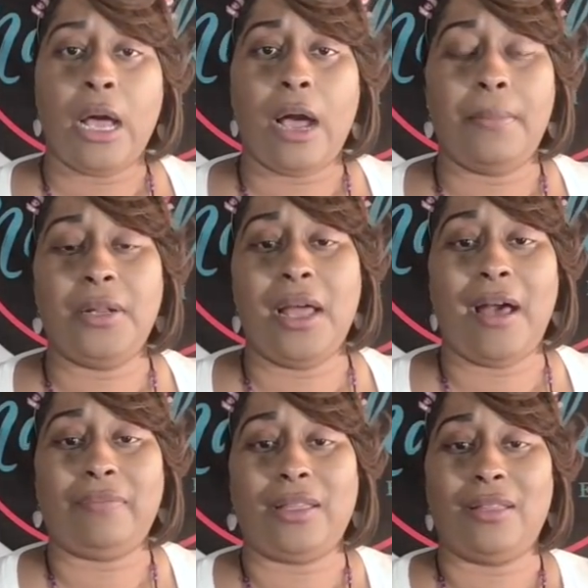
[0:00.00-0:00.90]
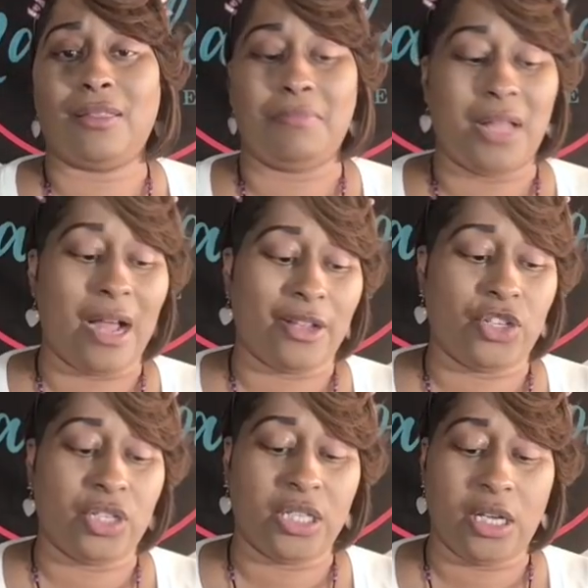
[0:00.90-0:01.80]
I'm going to have to get the
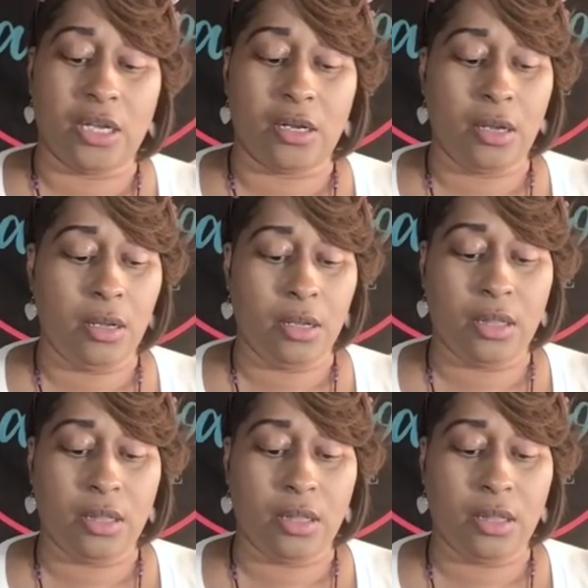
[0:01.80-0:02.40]
blockages in